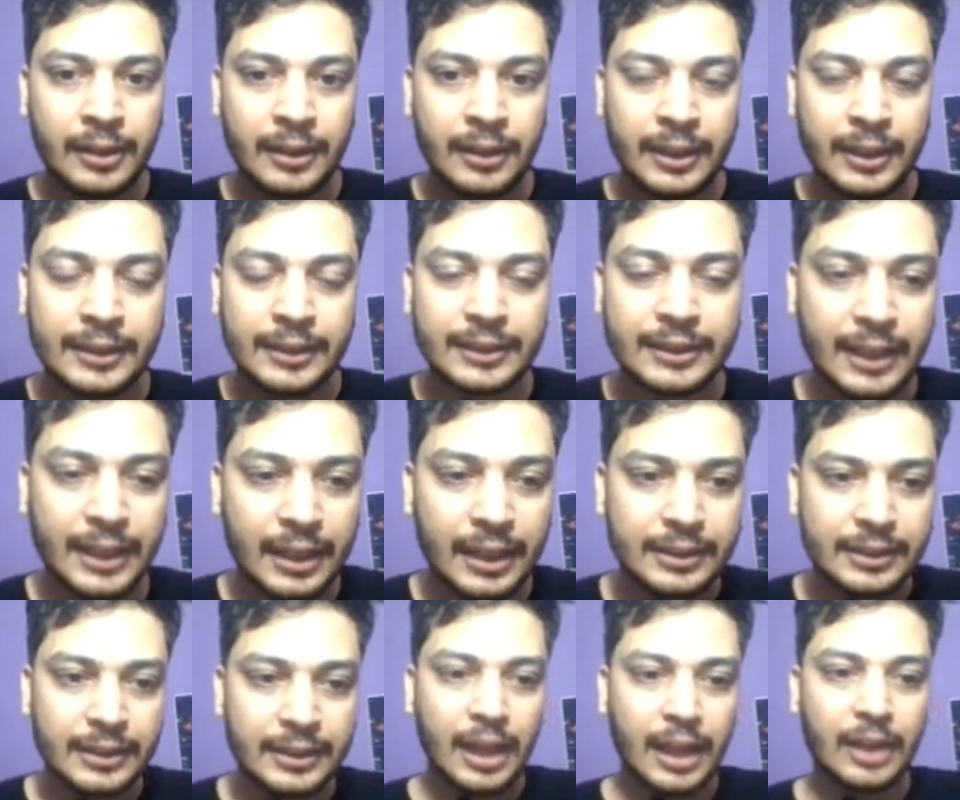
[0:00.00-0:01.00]
in the second
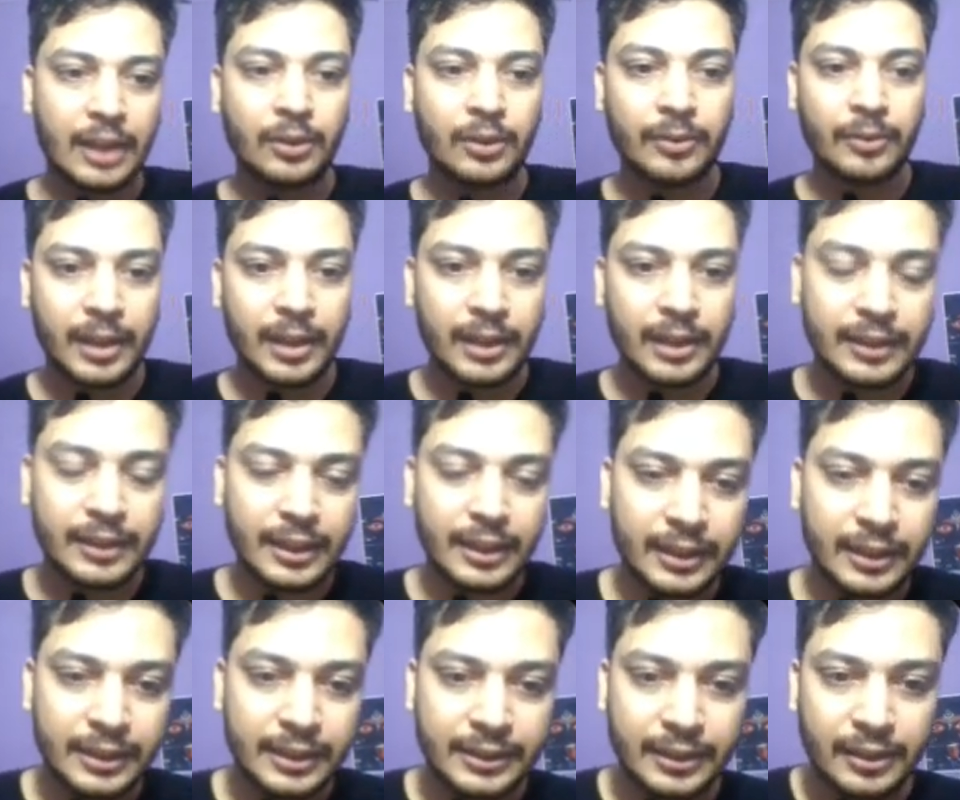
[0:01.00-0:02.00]
scenario where there
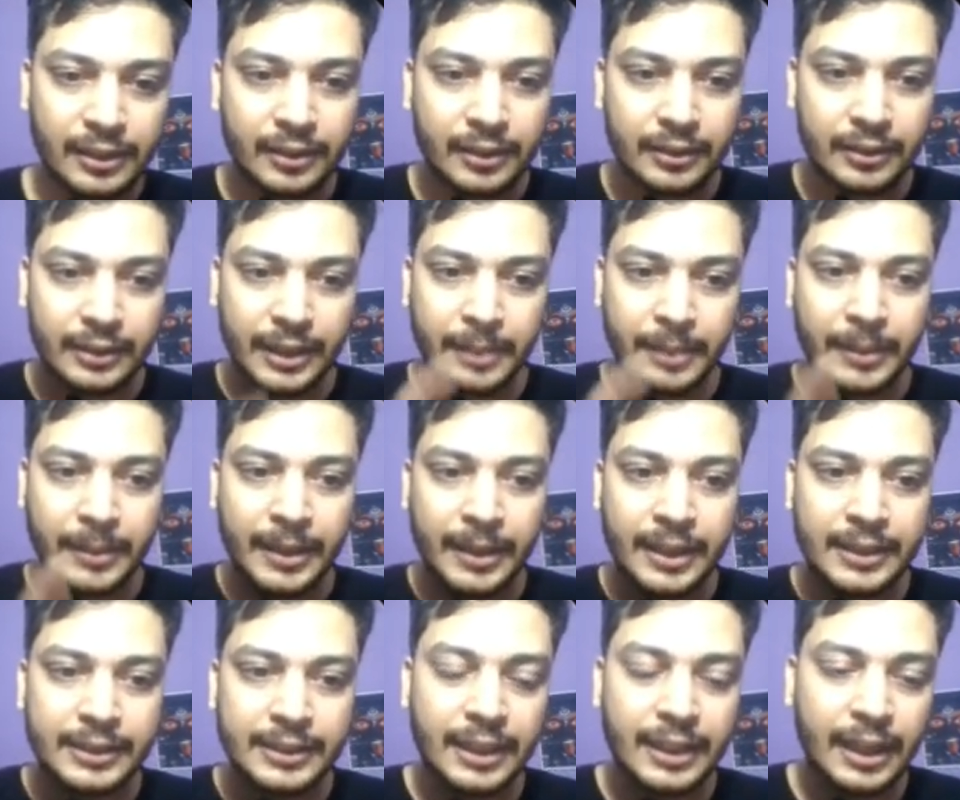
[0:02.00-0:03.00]
is a
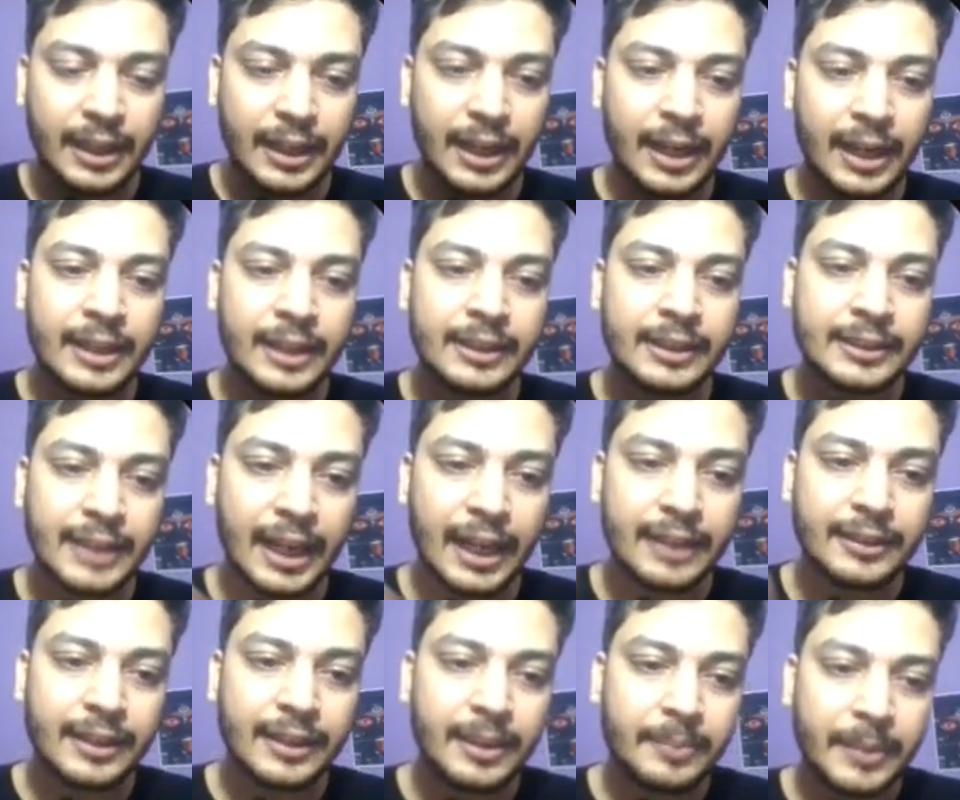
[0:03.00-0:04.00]
dependency array, and inside
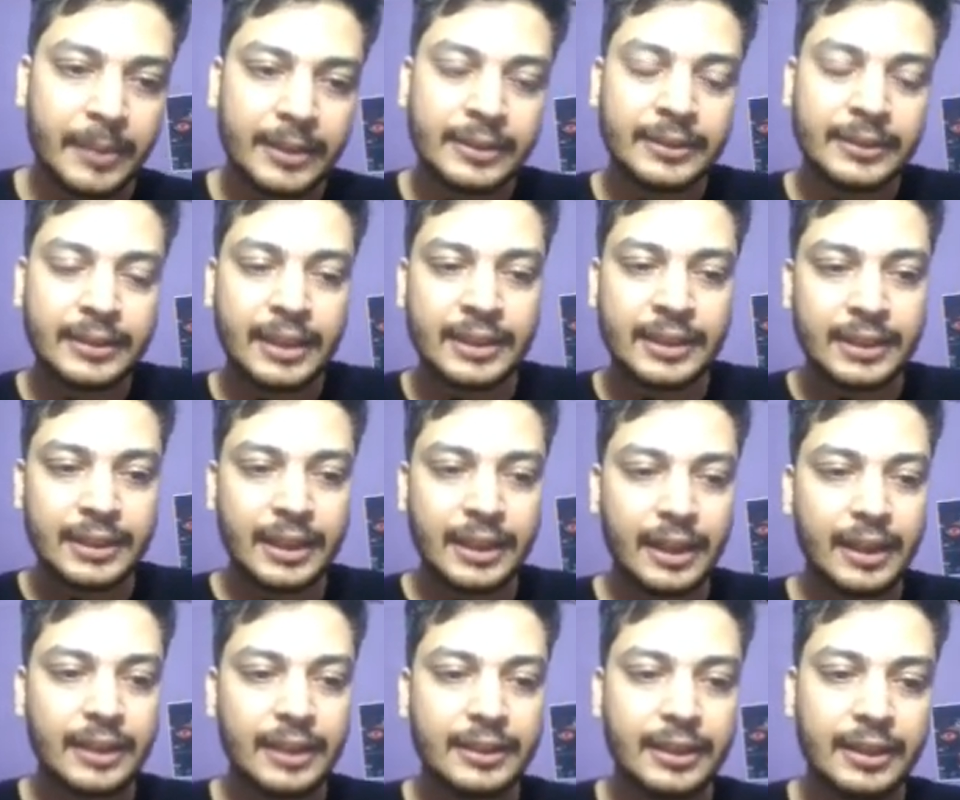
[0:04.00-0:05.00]
the dependency
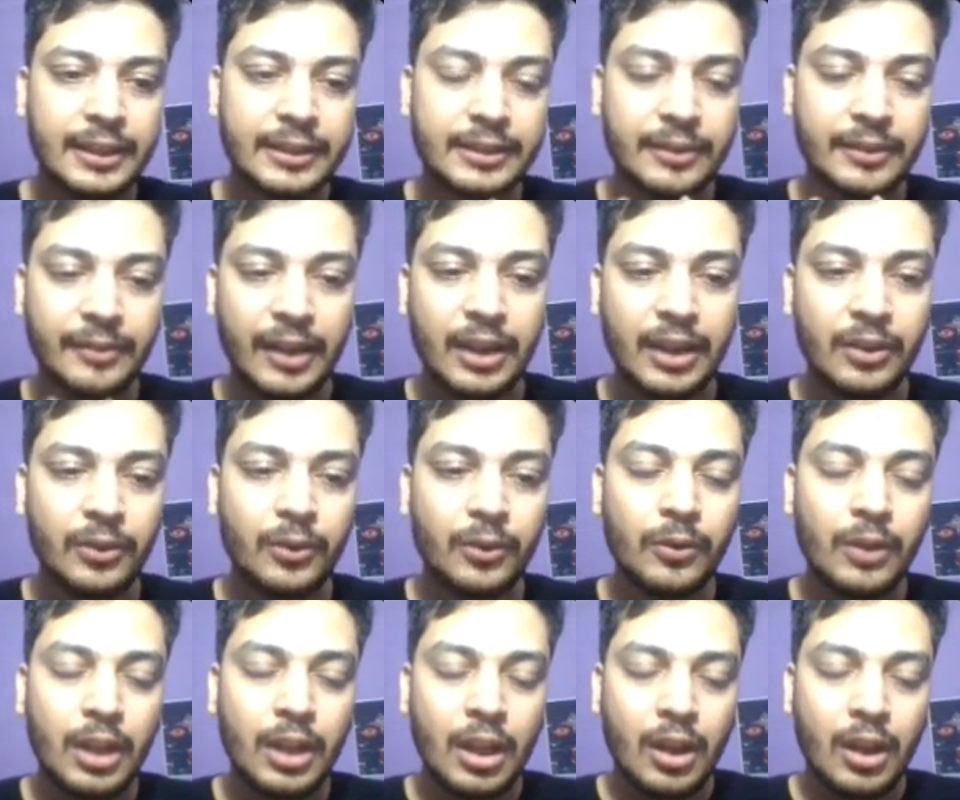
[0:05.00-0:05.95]
array there is a value.